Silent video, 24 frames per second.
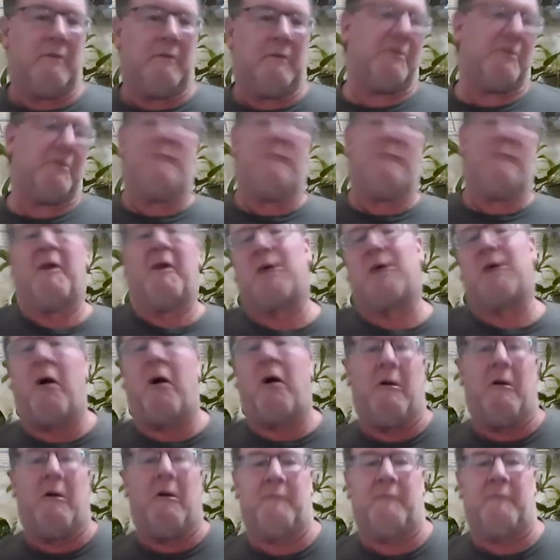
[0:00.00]
so fuck
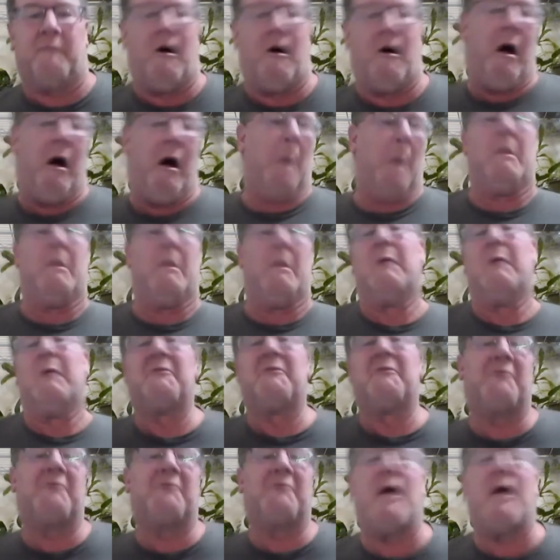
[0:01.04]
off. I'm
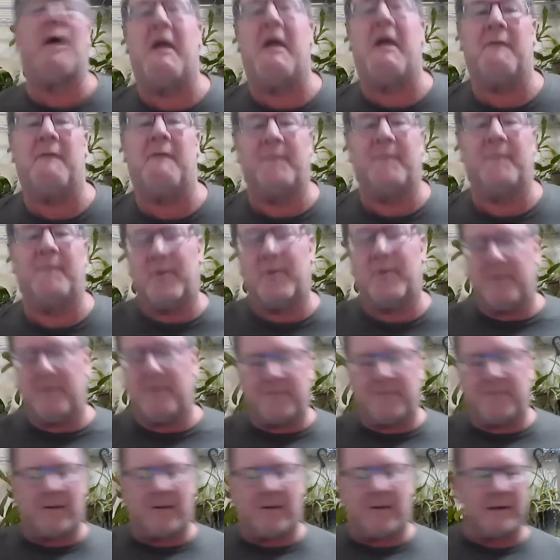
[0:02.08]
safe. No, you're
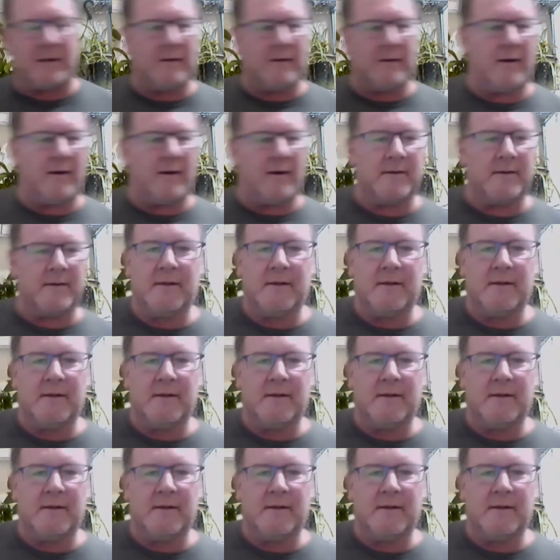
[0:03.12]
fucking not.